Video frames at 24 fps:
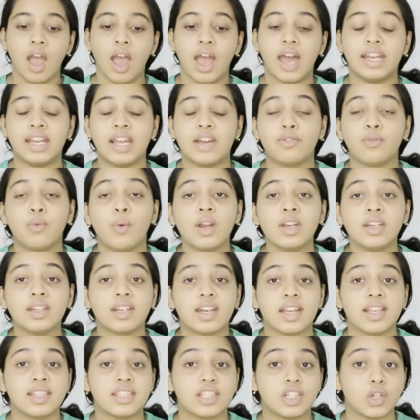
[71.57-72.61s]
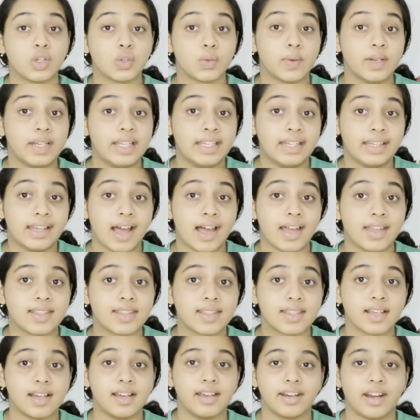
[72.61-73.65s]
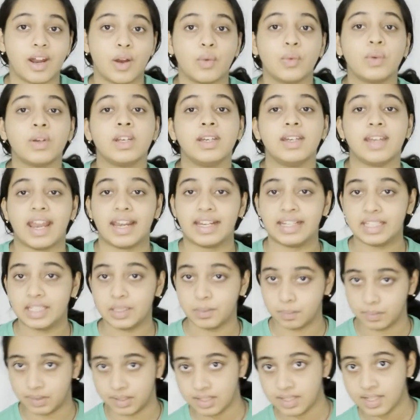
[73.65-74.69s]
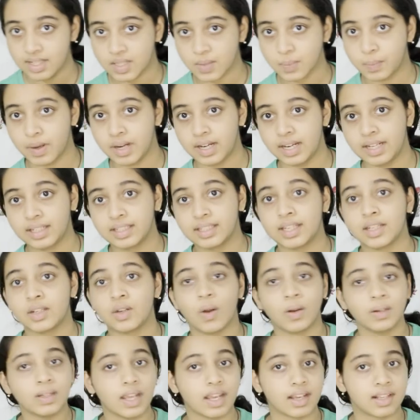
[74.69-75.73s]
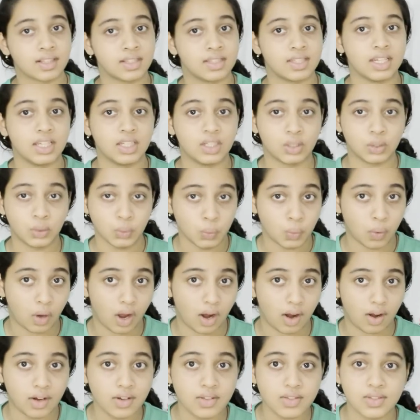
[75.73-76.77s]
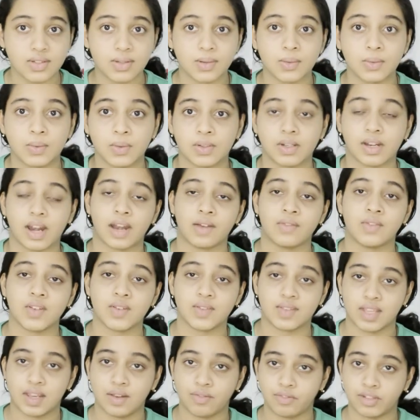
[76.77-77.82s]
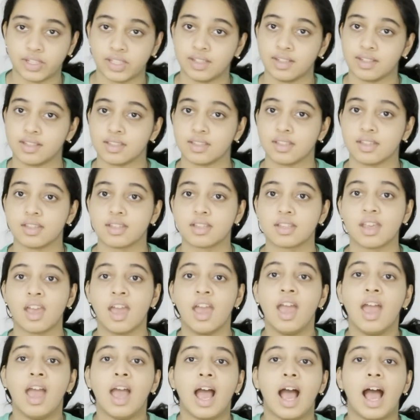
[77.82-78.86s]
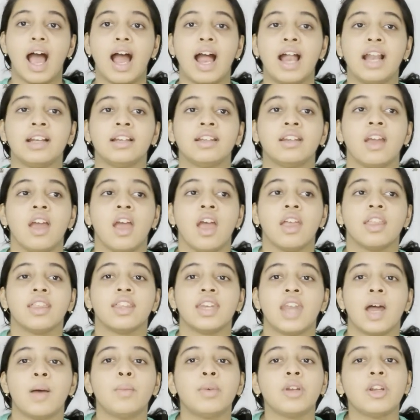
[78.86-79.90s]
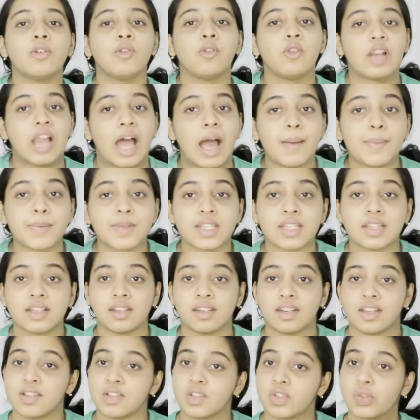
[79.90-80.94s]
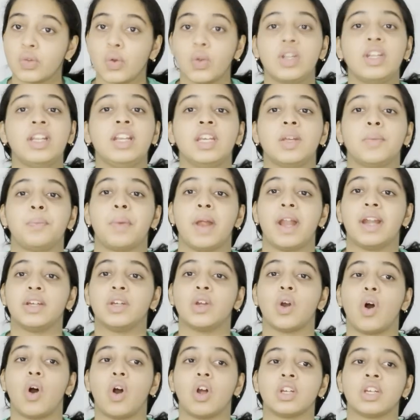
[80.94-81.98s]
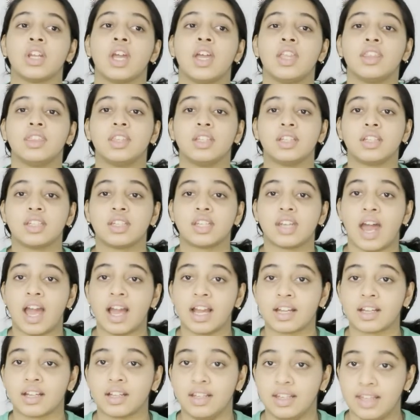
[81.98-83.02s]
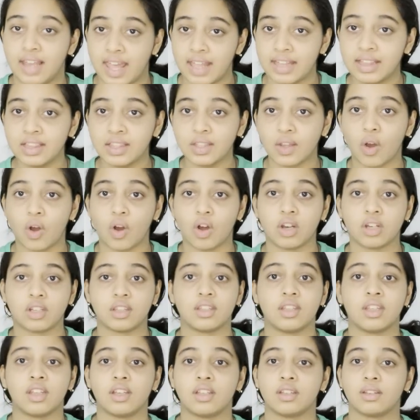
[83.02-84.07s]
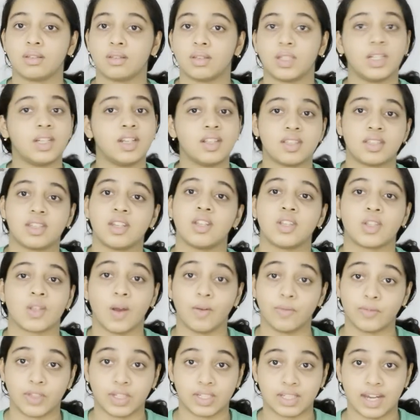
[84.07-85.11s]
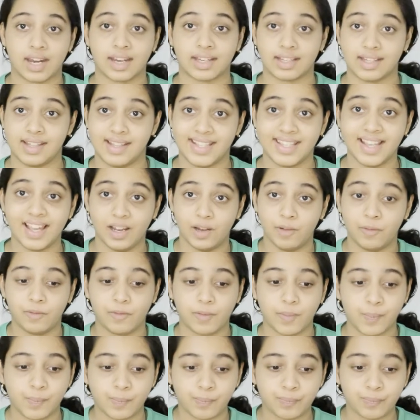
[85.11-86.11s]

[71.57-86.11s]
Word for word: An F1 race usually lasts around 90 minutes, but it cannot exceed 2 hours due to driver safety reasons. And the number of laps in a race solely depend on the track length or the, the distance of the track itself.